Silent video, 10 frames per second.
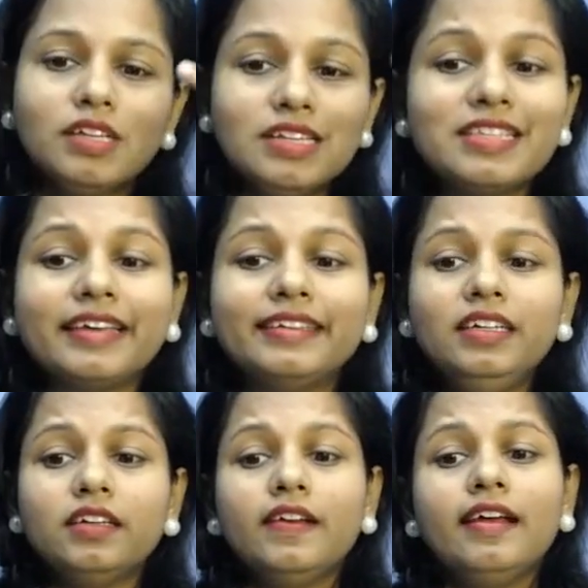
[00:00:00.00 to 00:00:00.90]

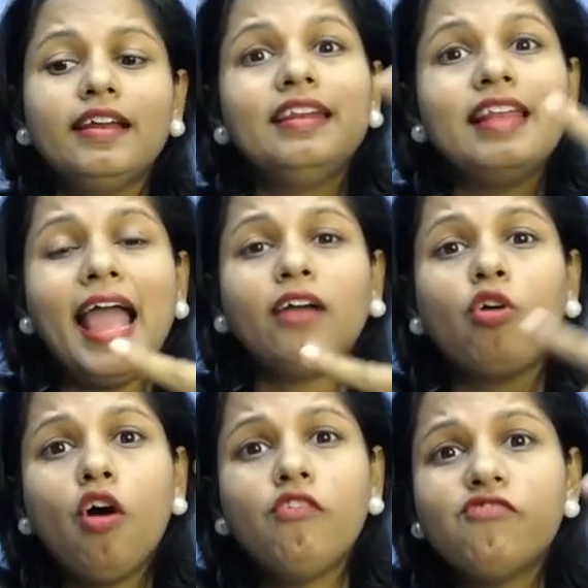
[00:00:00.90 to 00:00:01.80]
Second, lack
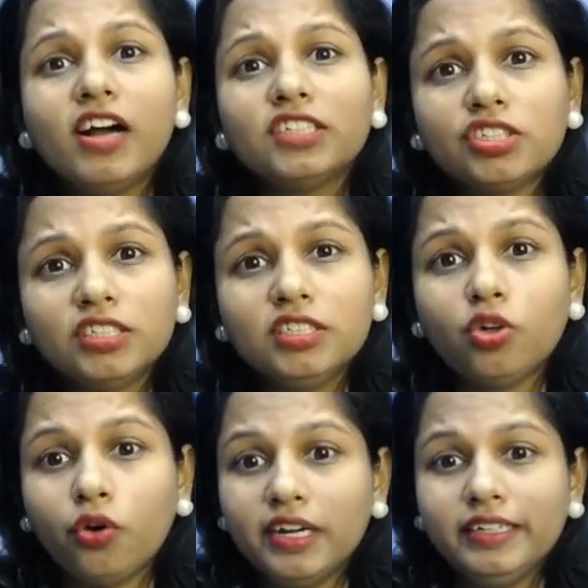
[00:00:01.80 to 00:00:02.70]
of functional
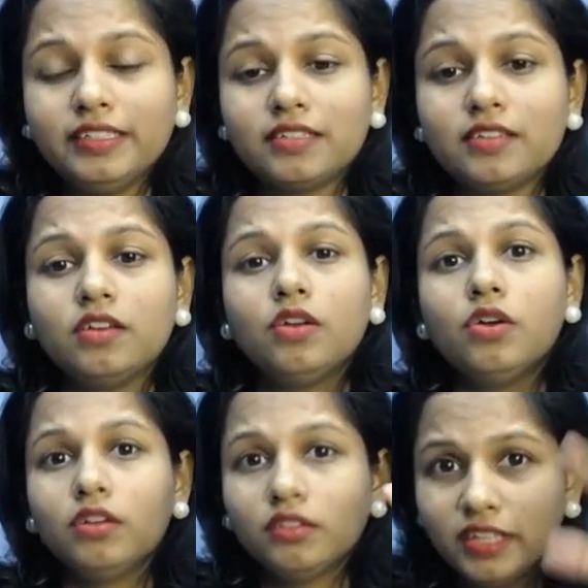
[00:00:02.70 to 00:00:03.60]
toilets.
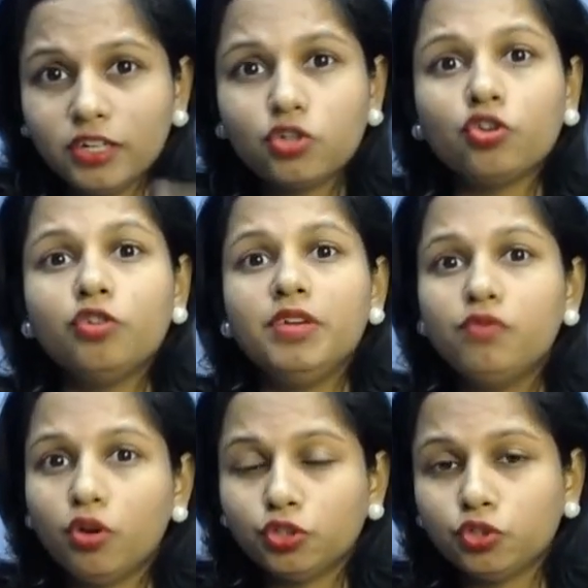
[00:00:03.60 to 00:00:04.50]
There should be
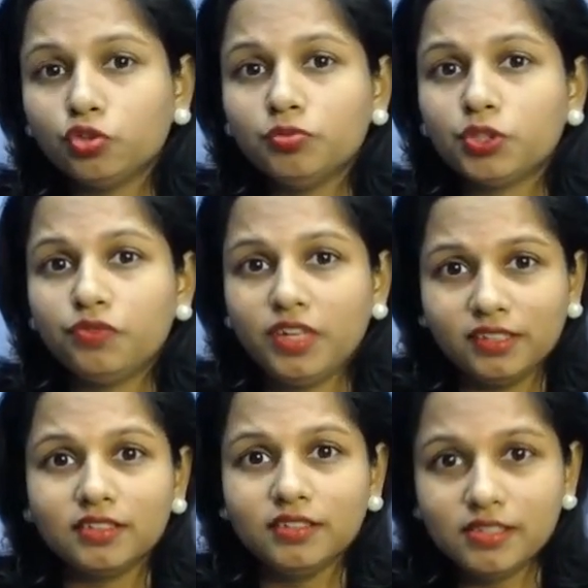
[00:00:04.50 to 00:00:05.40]
washrooms where
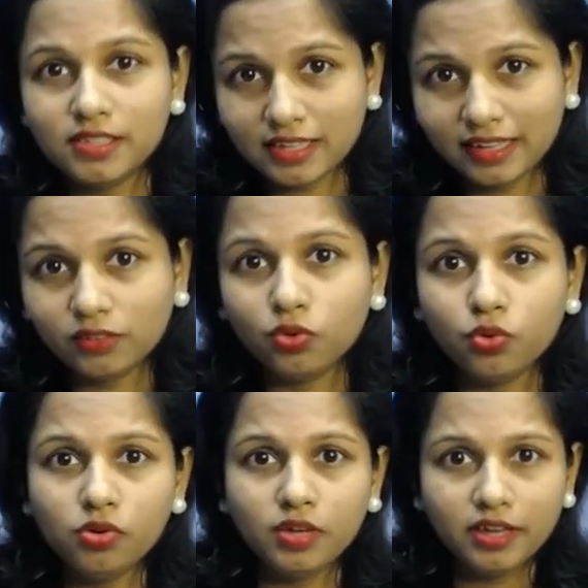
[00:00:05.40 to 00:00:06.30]
the girls can
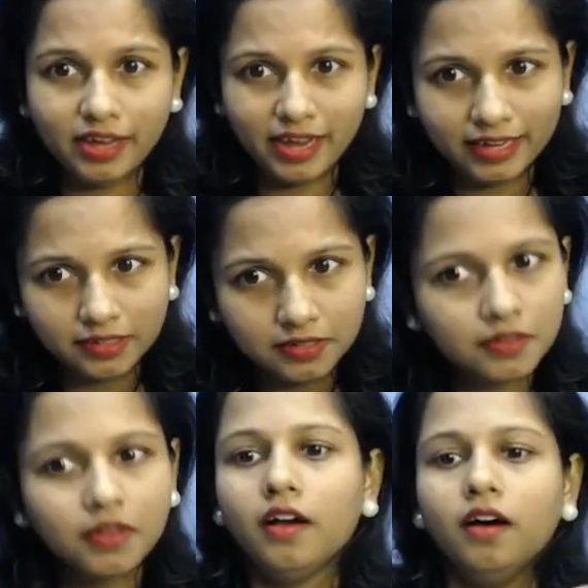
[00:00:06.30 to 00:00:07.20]
go and
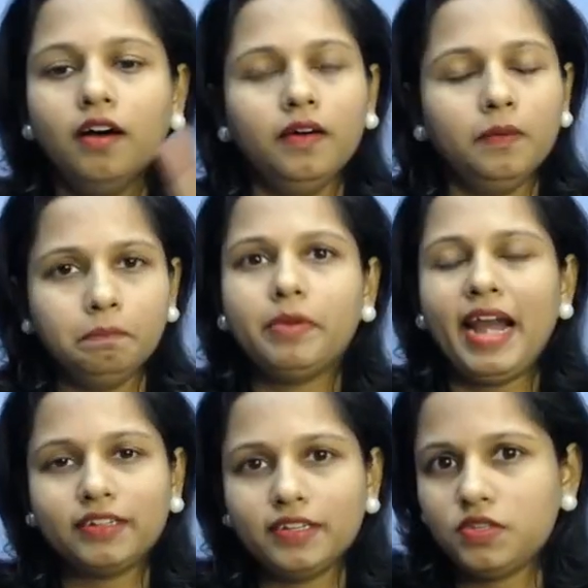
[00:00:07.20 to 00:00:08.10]
uh,
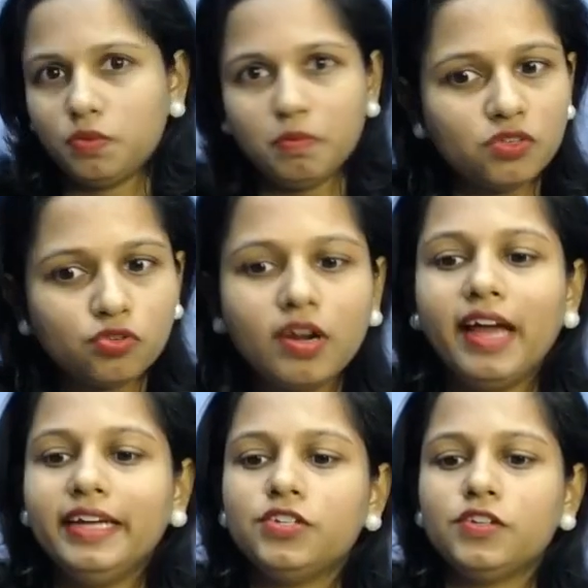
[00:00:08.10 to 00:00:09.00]
practice menstrual
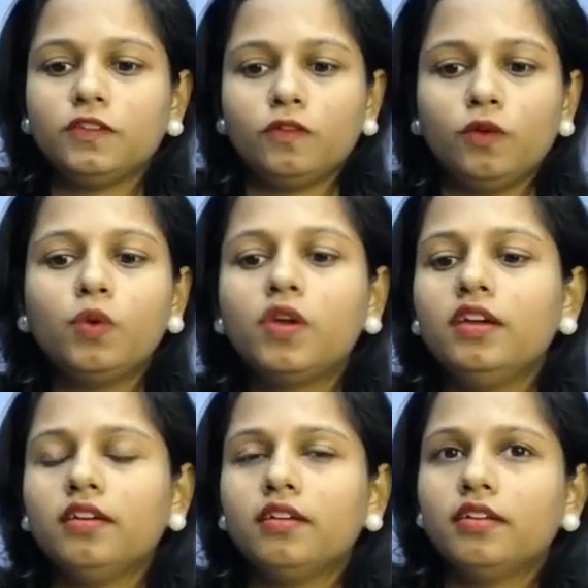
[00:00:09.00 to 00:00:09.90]
hygiene.
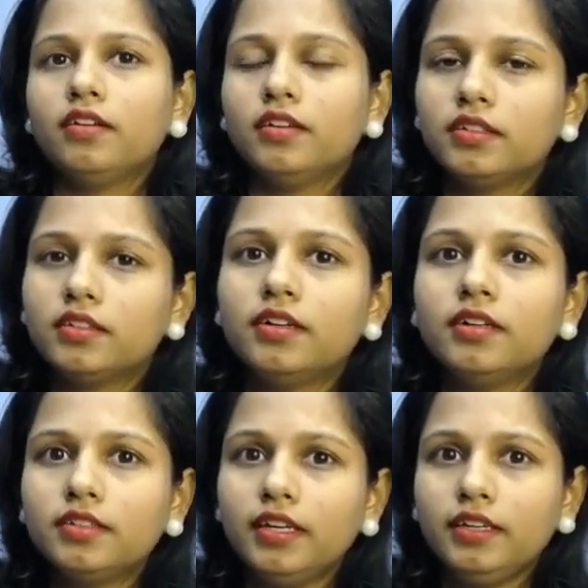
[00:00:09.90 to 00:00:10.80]
Okay.
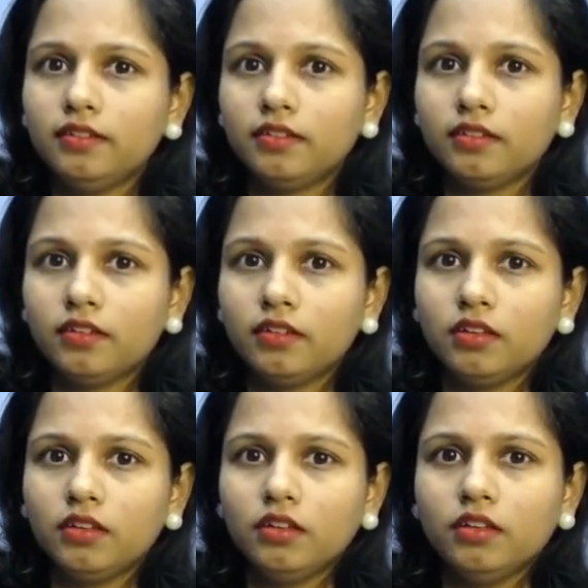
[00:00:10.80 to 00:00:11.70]
Third thing,
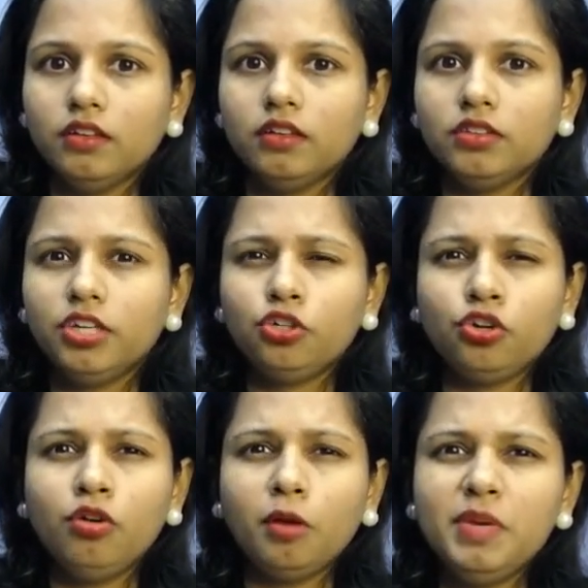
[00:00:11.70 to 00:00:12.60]
there
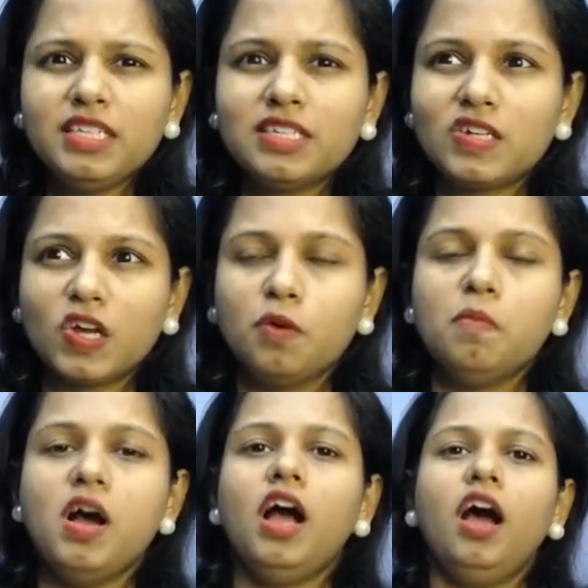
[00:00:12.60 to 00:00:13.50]
should not be a stigma